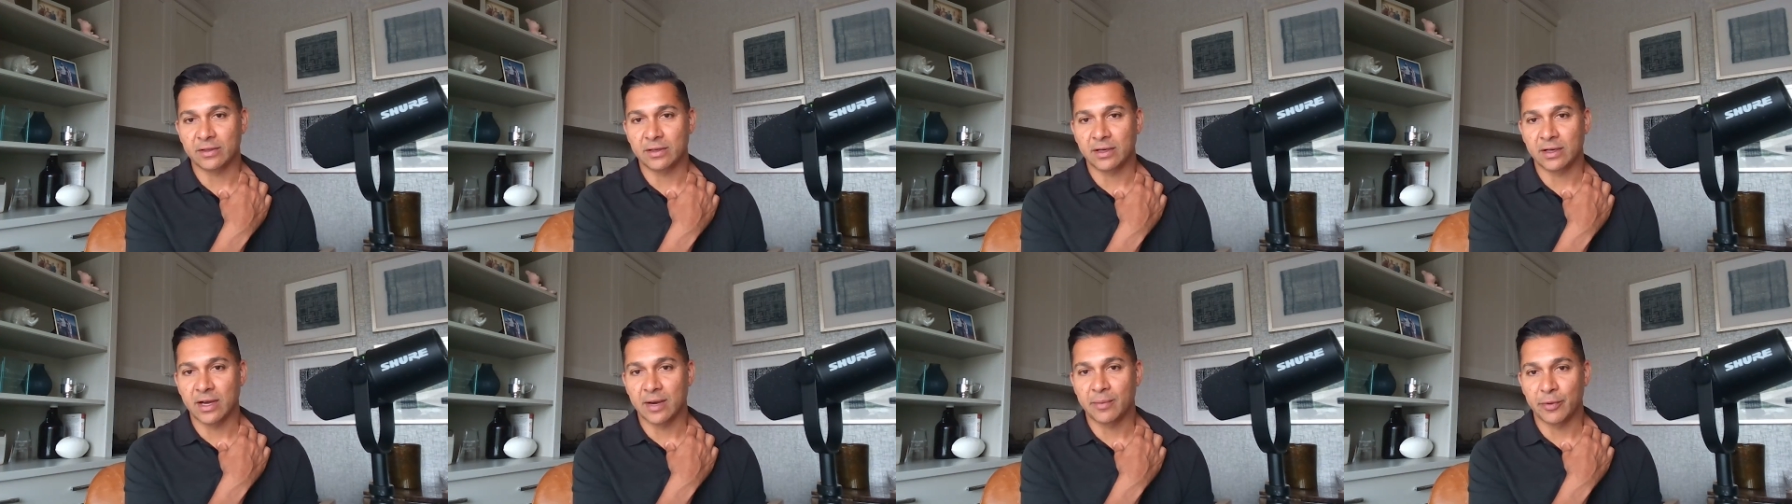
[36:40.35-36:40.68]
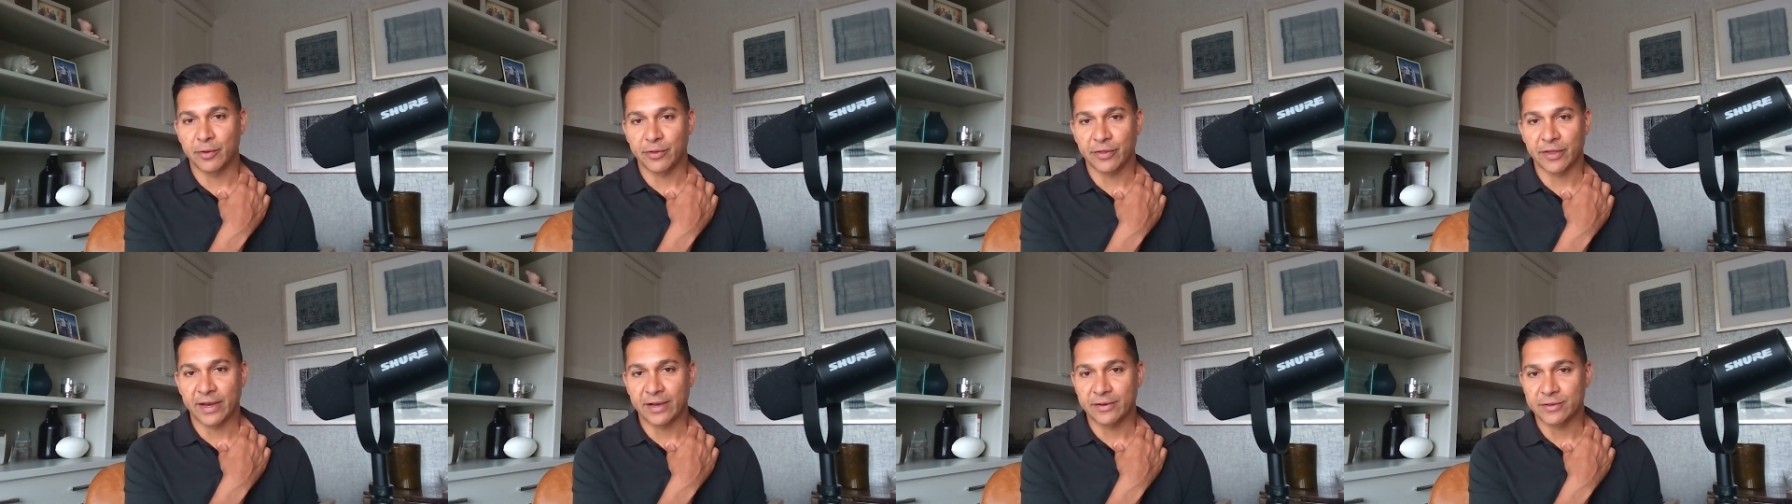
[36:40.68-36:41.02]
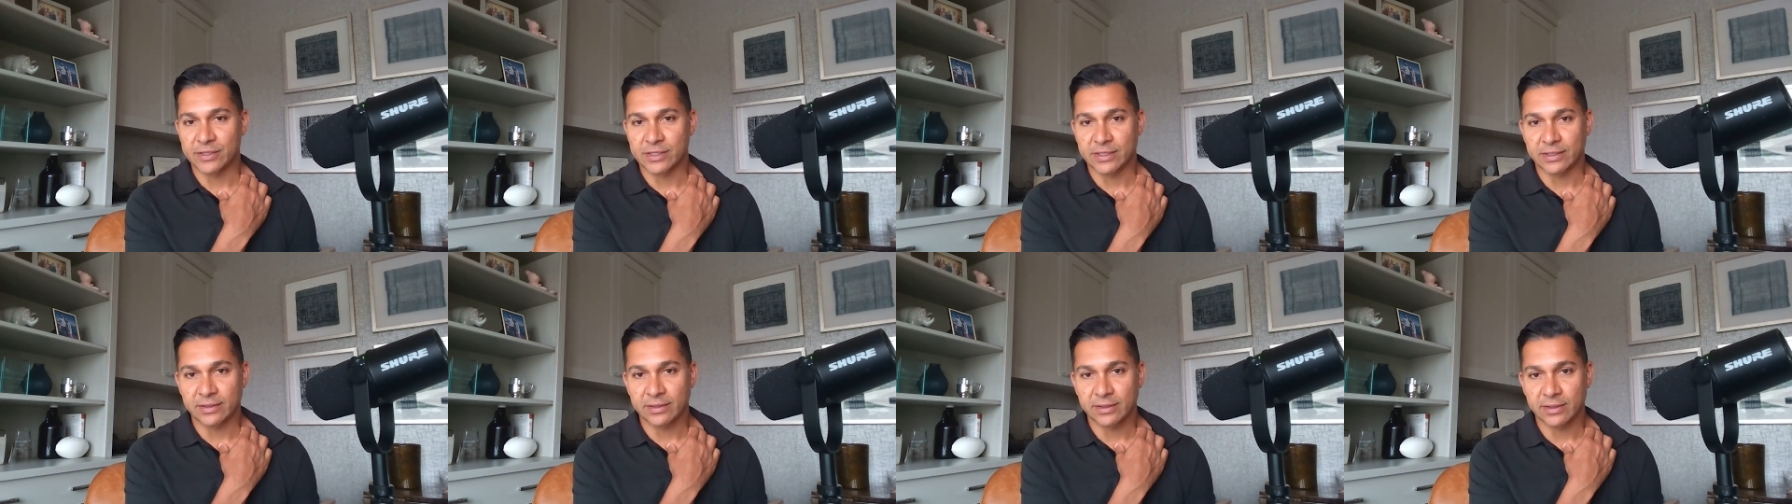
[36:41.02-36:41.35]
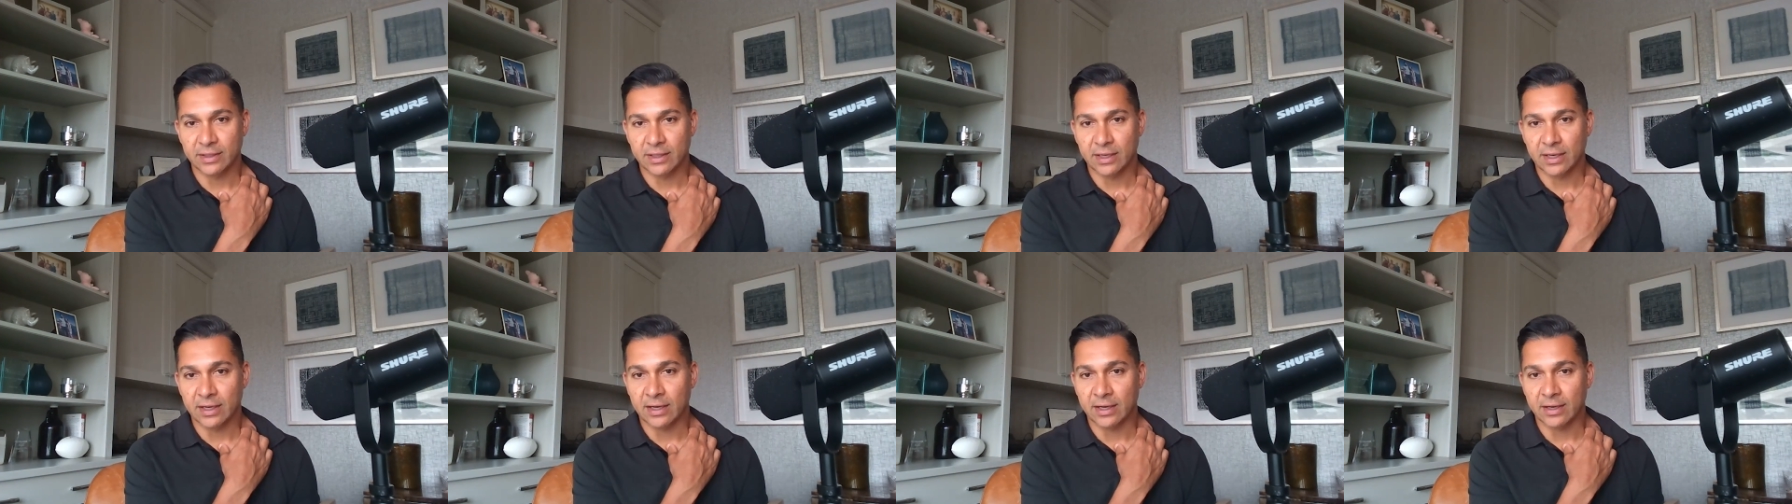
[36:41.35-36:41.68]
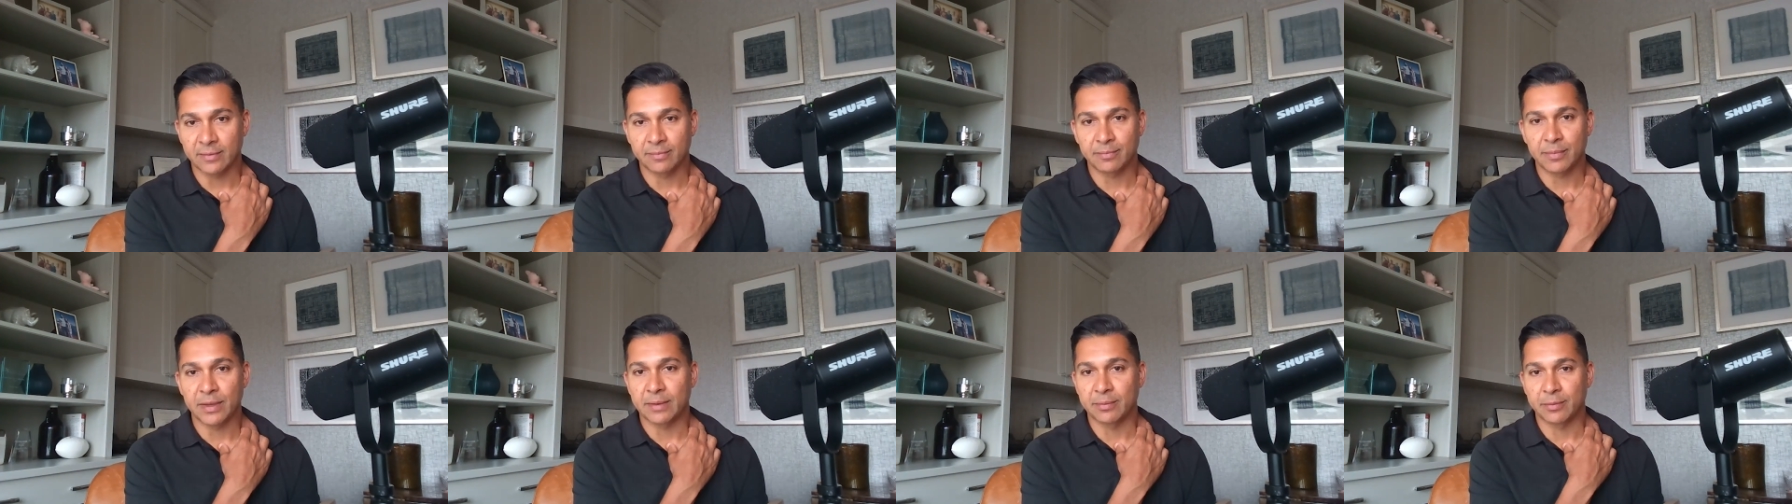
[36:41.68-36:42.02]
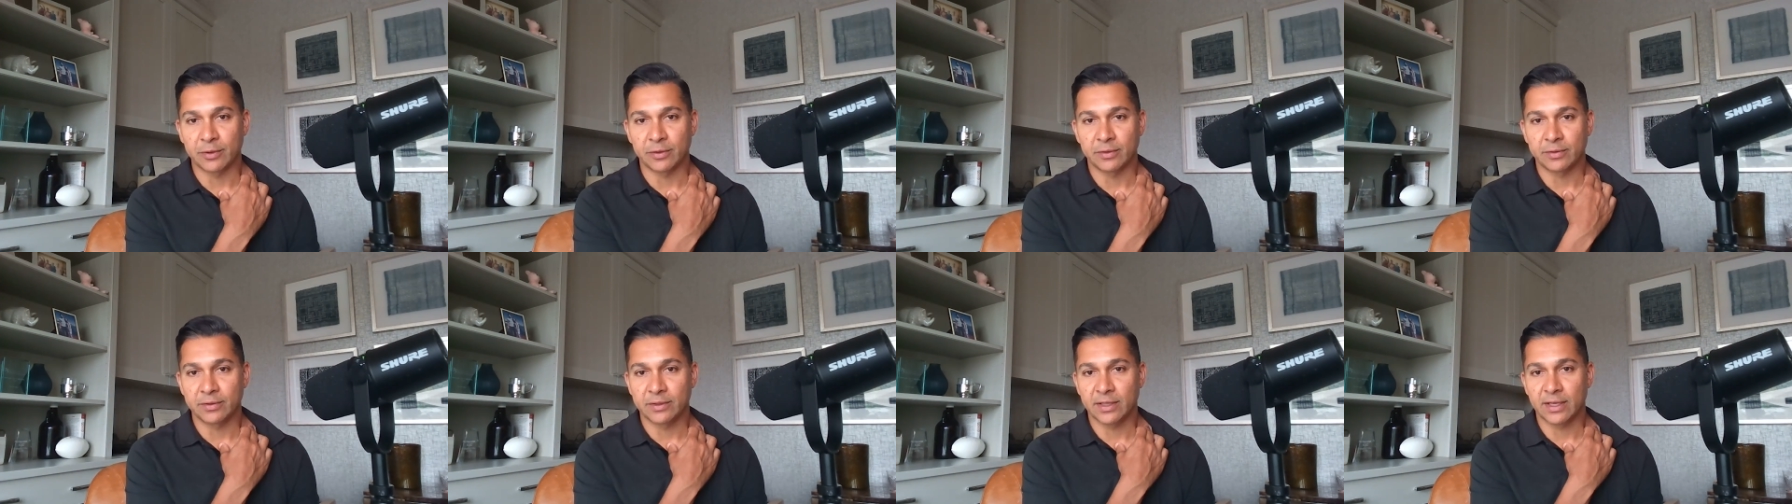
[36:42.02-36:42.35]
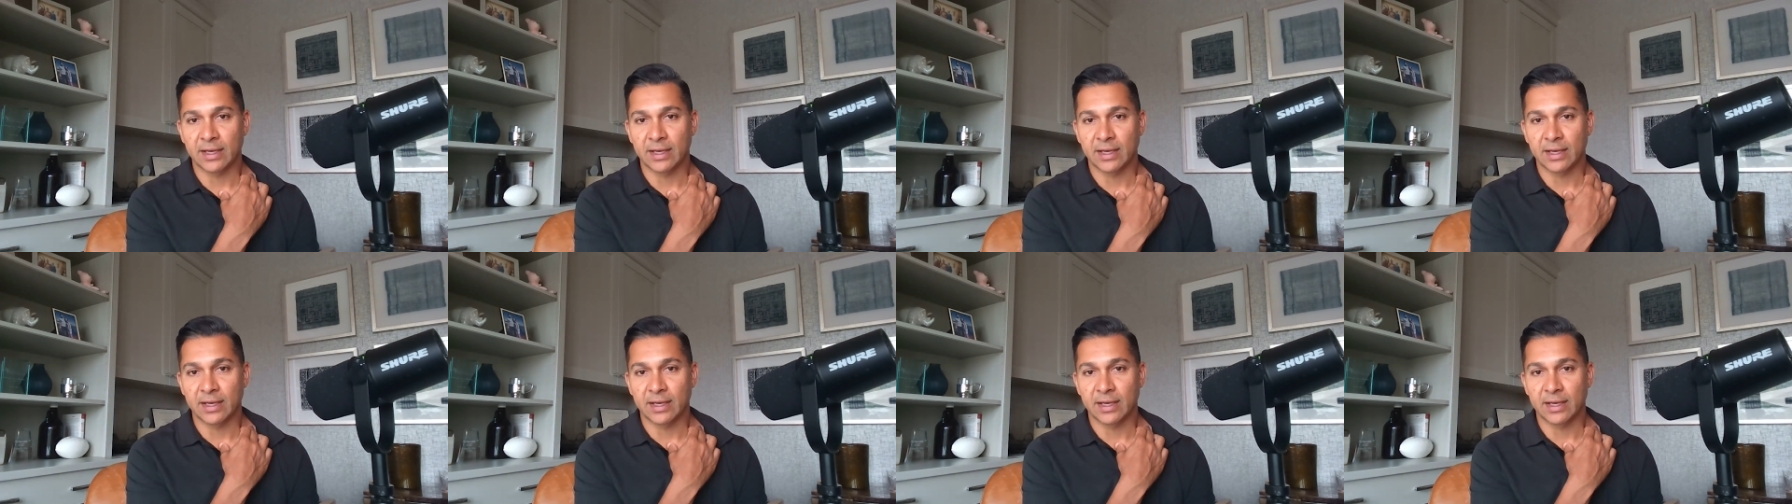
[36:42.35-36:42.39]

a couple thousand people.